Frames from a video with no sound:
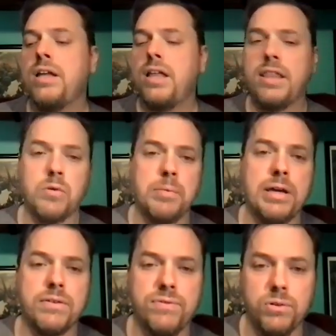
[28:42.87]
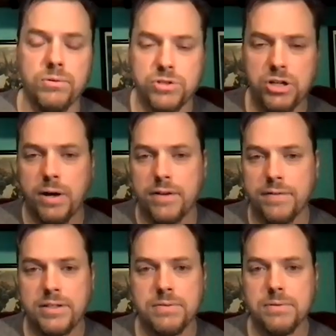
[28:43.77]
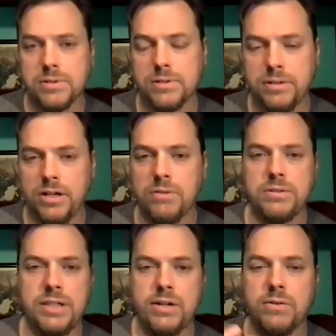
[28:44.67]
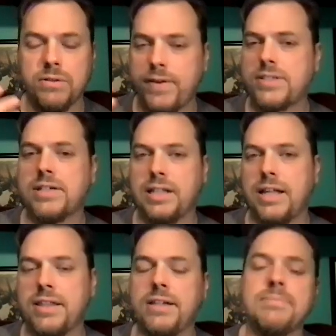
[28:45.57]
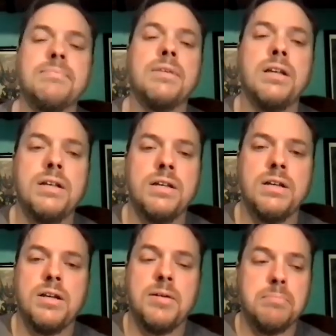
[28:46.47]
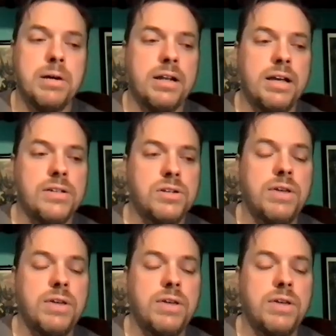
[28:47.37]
then we'll make a full show out of it, because it was they don't invest a lot then. But so